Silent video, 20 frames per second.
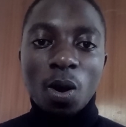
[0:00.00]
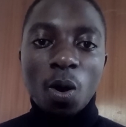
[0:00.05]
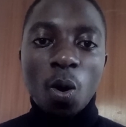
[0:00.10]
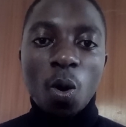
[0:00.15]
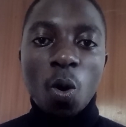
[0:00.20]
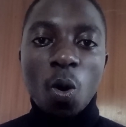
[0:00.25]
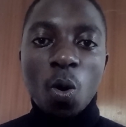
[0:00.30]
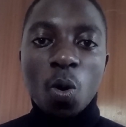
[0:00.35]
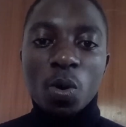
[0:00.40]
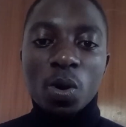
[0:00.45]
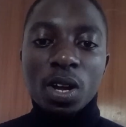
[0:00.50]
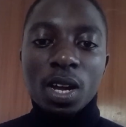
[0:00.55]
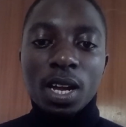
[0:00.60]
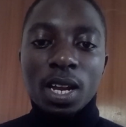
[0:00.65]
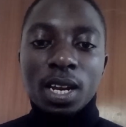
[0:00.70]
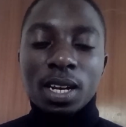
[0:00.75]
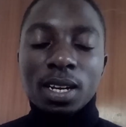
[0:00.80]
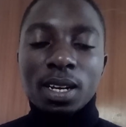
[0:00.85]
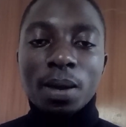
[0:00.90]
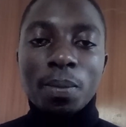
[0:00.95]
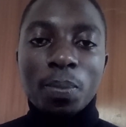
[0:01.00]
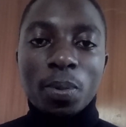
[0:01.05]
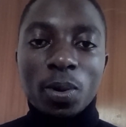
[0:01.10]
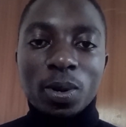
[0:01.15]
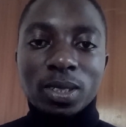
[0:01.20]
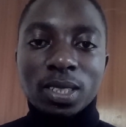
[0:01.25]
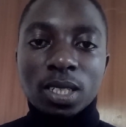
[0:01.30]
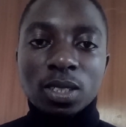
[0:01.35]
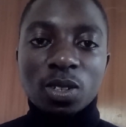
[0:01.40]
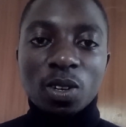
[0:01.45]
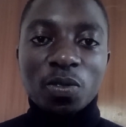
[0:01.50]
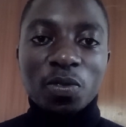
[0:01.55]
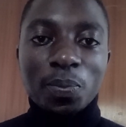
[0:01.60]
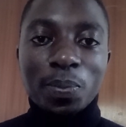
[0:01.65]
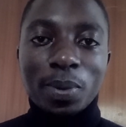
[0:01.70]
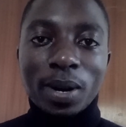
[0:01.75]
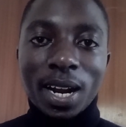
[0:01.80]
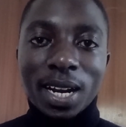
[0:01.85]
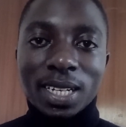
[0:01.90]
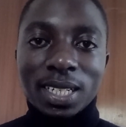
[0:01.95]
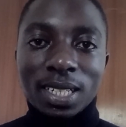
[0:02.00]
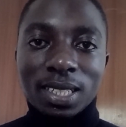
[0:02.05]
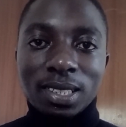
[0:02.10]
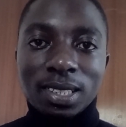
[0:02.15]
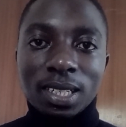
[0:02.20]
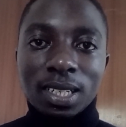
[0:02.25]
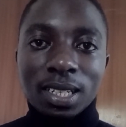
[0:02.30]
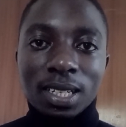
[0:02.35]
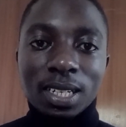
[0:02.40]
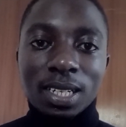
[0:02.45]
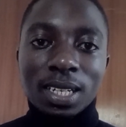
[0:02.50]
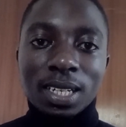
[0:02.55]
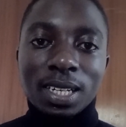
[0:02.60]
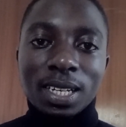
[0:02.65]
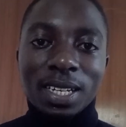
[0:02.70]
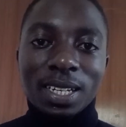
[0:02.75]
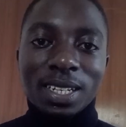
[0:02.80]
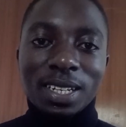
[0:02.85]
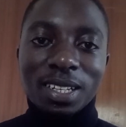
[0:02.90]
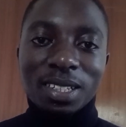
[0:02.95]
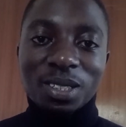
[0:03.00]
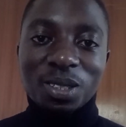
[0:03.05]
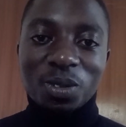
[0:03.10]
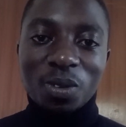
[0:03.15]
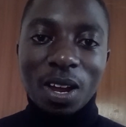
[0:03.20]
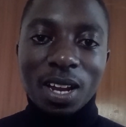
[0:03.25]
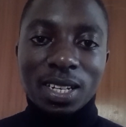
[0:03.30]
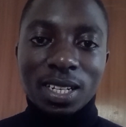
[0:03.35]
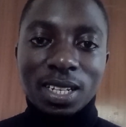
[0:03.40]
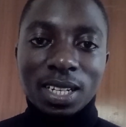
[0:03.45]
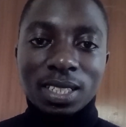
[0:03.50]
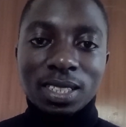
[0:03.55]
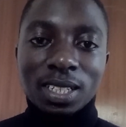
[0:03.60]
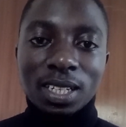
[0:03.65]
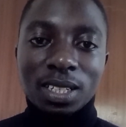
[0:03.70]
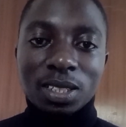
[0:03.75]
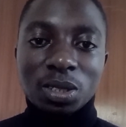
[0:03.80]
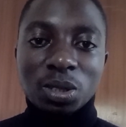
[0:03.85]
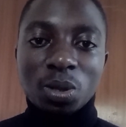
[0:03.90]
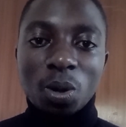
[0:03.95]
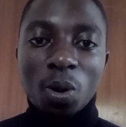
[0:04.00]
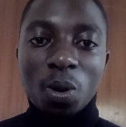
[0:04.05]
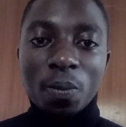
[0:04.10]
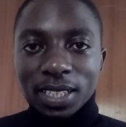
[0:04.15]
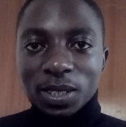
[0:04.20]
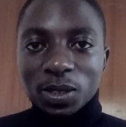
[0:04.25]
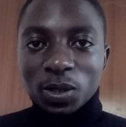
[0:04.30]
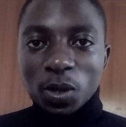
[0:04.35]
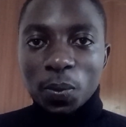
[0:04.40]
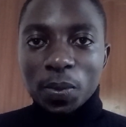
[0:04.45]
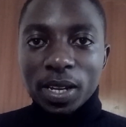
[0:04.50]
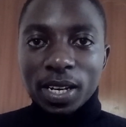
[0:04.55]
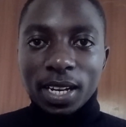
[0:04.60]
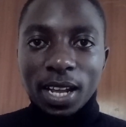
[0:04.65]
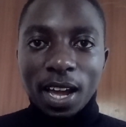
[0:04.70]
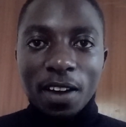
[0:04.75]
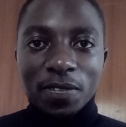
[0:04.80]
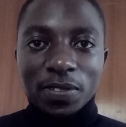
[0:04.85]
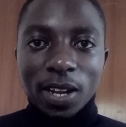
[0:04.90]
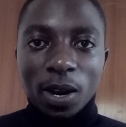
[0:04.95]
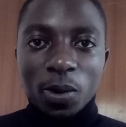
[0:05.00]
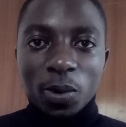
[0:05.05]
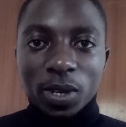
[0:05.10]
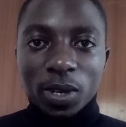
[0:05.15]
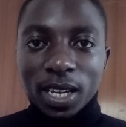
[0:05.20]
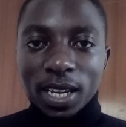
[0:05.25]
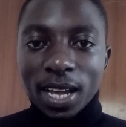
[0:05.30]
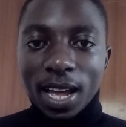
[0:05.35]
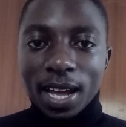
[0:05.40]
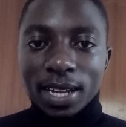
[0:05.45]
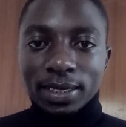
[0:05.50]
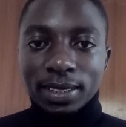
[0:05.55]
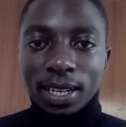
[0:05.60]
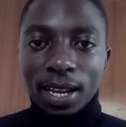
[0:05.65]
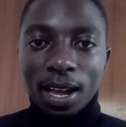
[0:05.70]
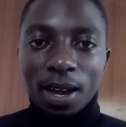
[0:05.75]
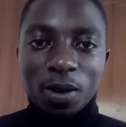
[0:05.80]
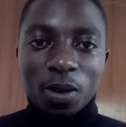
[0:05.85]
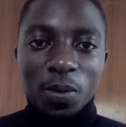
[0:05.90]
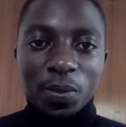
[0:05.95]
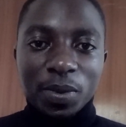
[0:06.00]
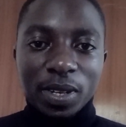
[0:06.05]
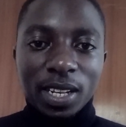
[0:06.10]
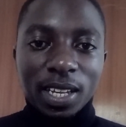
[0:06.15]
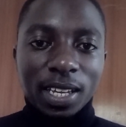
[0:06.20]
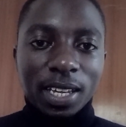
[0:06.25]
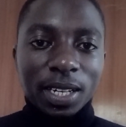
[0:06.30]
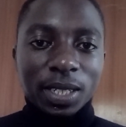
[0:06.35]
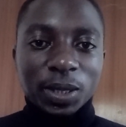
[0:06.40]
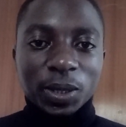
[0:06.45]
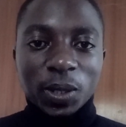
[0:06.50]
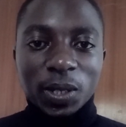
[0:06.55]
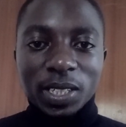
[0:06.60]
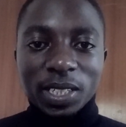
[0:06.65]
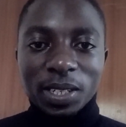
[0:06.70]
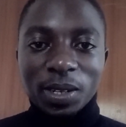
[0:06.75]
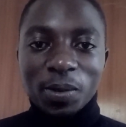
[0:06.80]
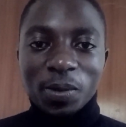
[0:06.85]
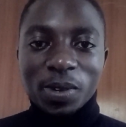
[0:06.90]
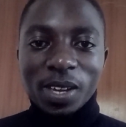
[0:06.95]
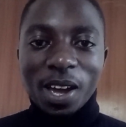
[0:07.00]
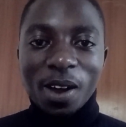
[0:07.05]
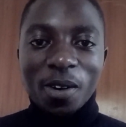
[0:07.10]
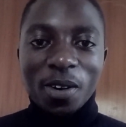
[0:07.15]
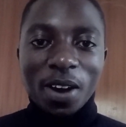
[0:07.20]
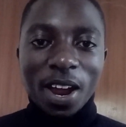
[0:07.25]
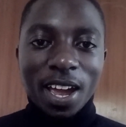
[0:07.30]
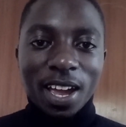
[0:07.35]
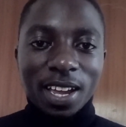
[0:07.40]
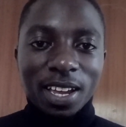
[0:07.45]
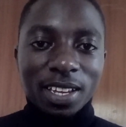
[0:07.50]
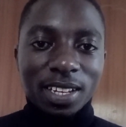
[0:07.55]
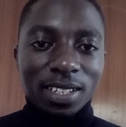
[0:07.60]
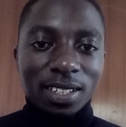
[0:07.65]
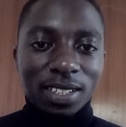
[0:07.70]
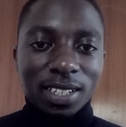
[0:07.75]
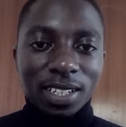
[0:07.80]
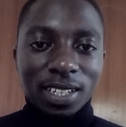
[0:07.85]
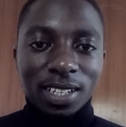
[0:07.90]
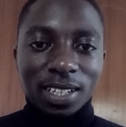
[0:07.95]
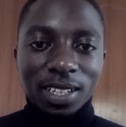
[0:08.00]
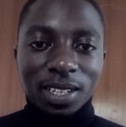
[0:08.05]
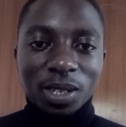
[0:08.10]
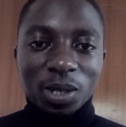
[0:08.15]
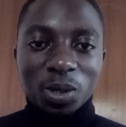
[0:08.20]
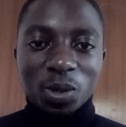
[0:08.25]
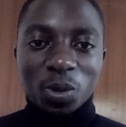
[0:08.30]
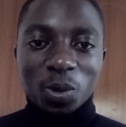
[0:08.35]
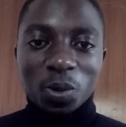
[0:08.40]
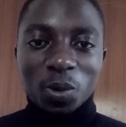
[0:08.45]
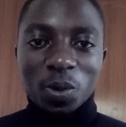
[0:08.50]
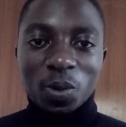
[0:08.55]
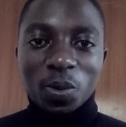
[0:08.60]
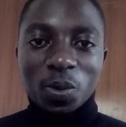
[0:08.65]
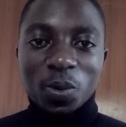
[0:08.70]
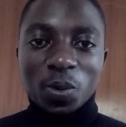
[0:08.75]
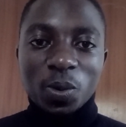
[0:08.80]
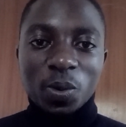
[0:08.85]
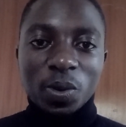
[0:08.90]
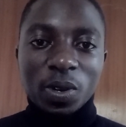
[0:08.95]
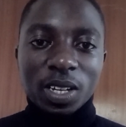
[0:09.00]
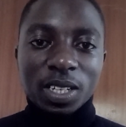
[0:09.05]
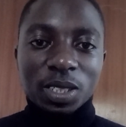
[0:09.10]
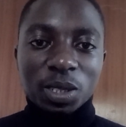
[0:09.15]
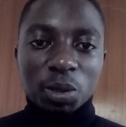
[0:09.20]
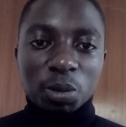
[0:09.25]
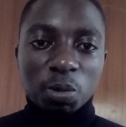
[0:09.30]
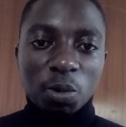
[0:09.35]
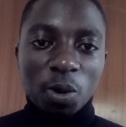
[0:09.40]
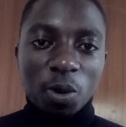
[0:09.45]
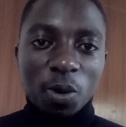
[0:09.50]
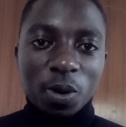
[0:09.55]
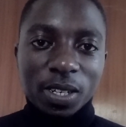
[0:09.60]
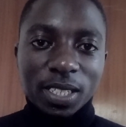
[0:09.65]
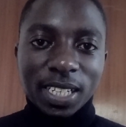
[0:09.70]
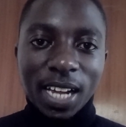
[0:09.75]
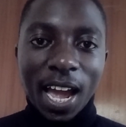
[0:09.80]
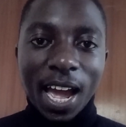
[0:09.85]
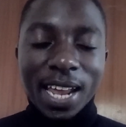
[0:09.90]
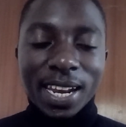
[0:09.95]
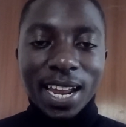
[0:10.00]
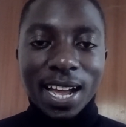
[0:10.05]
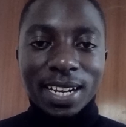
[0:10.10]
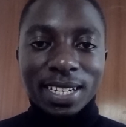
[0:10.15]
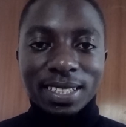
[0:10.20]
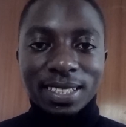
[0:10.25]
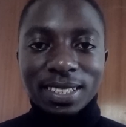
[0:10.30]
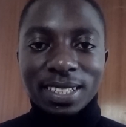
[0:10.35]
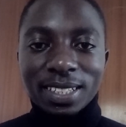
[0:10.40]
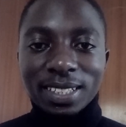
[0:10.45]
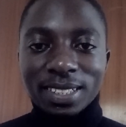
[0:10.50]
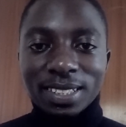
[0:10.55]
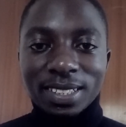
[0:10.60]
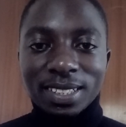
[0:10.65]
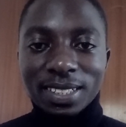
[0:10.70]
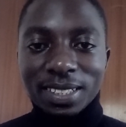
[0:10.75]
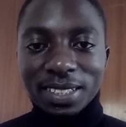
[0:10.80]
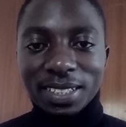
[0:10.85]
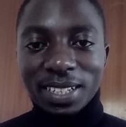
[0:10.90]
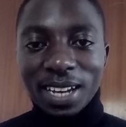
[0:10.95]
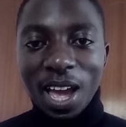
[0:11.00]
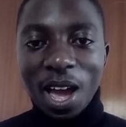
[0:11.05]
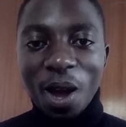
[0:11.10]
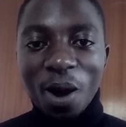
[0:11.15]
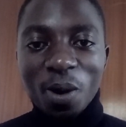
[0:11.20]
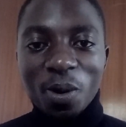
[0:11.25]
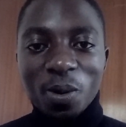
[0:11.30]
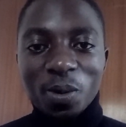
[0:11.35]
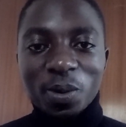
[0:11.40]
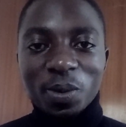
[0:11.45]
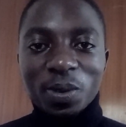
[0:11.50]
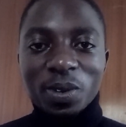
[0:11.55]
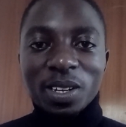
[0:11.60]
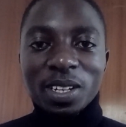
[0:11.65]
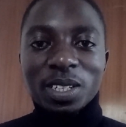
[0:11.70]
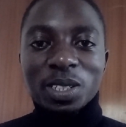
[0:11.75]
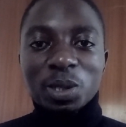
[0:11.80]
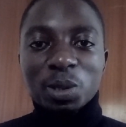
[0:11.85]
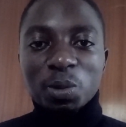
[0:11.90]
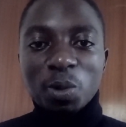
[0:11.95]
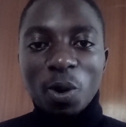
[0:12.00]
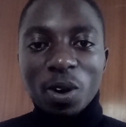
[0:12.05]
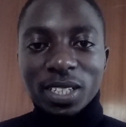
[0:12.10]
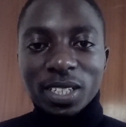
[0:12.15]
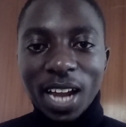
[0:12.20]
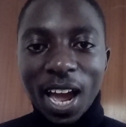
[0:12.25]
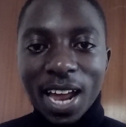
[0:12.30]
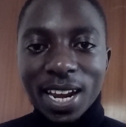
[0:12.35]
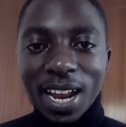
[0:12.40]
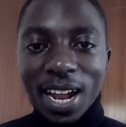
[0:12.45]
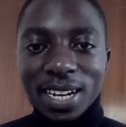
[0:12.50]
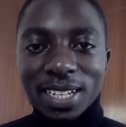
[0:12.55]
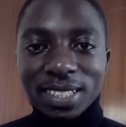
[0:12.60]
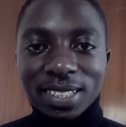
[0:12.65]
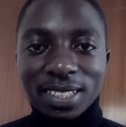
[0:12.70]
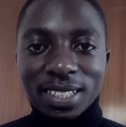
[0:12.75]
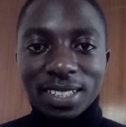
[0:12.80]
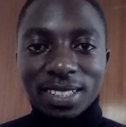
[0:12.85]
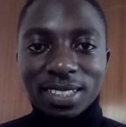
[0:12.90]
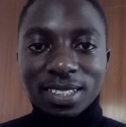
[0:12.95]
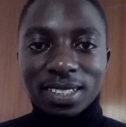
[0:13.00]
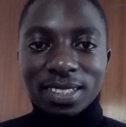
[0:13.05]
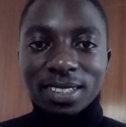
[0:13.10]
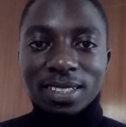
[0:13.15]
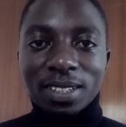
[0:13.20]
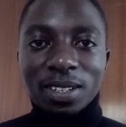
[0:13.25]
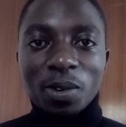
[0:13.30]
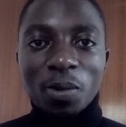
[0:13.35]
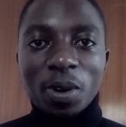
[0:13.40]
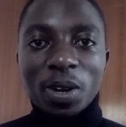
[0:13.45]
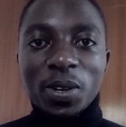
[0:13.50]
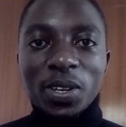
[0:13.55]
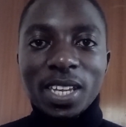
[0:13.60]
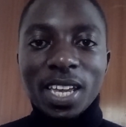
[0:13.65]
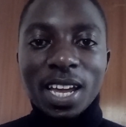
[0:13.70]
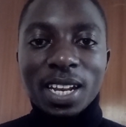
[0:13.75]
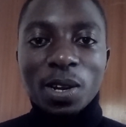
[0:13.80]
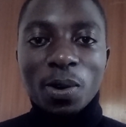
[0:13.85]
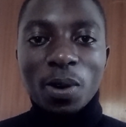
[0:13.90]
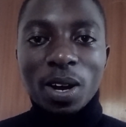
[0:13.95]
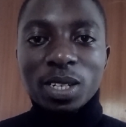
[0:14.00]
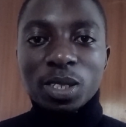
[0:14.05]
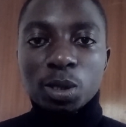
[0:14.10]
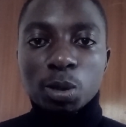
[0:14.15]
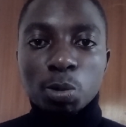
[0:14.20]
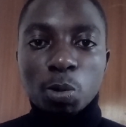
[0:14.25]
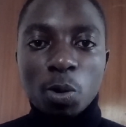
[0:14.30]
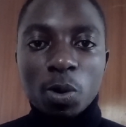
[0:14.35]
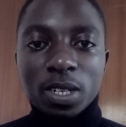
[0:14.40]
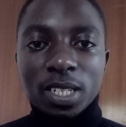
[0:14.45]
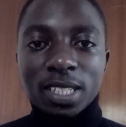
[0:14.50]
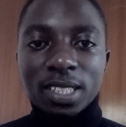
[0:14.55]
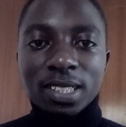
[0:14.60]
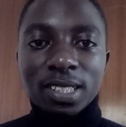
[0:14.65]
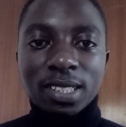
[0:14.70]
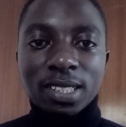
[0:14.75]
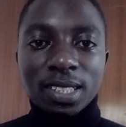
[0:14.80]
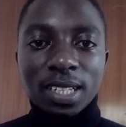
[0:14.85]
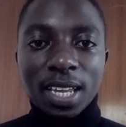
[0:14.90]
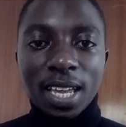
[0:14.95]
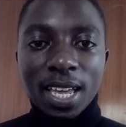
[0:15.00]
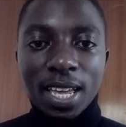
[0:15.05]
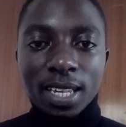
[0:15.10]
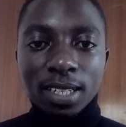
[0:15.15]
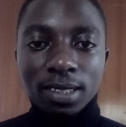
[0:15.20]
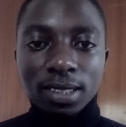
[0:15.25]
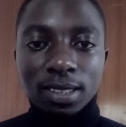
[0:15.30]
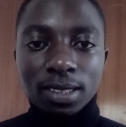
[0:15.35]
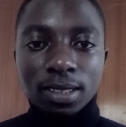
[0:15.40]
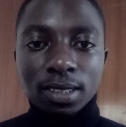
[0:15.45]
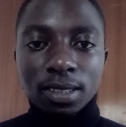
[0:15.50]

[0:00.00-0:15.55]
or the process of practicing the strategy. So, gentlemen, after looking at communication, we are riding to SWOT analysis. Now, SWOT analysis, when you hear the word SWOT, is S-W-O-T,